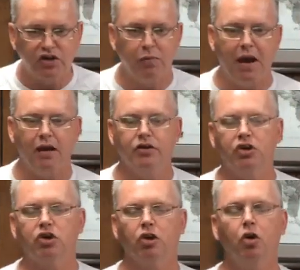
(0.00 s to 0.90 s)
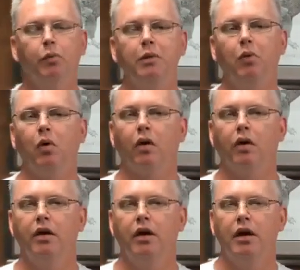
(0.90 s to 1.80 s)
press the matter just a little bit
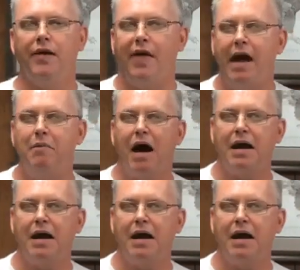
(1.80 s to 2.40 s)
more. They